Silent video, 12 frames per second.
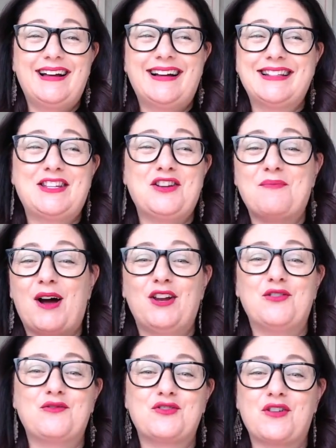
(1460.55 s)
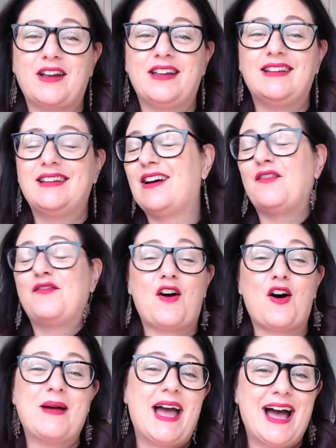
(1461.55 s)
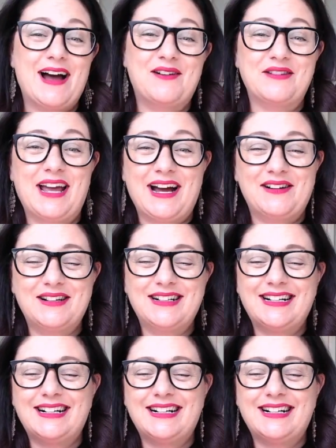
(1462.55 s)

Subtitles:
I do my laundry. I farm it out now.